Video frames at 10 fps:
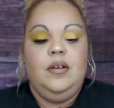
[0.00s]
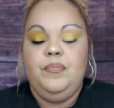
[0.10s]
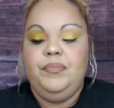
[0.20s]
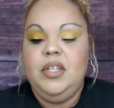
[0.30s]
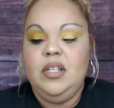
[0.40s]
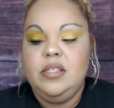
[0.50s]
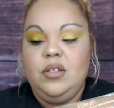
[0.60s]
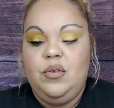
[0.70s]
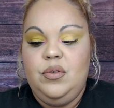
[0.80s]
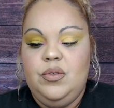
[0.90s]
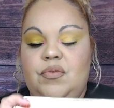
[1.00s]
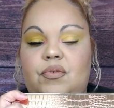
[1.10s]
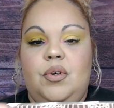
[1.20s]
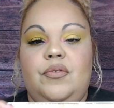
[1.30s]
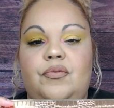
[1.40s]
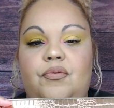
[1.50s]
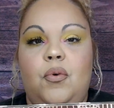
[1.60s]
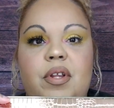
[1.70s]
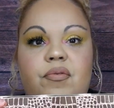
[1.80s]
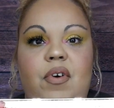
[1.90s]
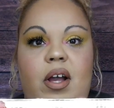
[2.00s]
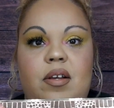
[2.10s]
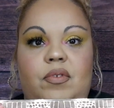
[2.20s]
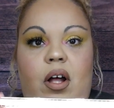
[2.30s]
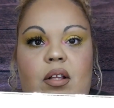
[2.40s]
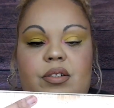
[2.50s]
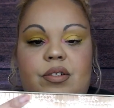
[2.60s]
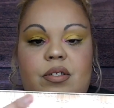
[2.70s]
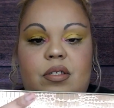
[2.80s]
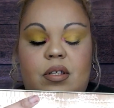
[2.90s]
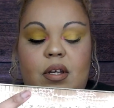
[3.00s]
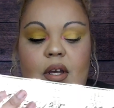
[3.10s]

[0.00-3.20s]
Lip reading: This goes for $45.